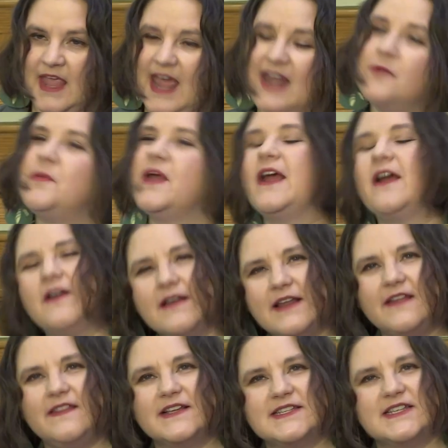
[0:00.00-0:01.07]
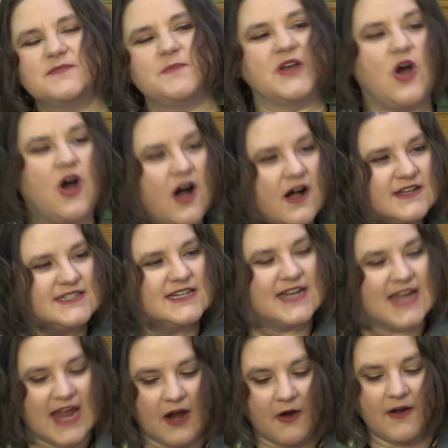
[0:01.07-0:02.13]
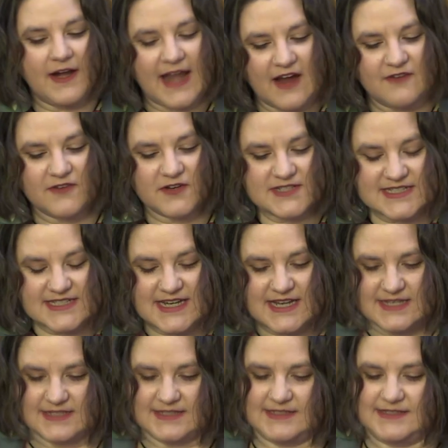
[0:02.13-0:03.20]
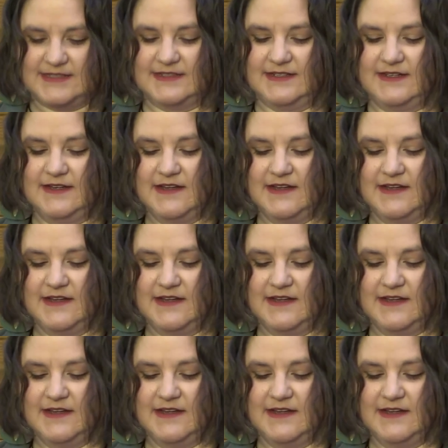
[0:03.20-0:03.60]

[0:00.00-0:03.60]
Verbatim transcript: And apparently this has been haunting Herod ever since.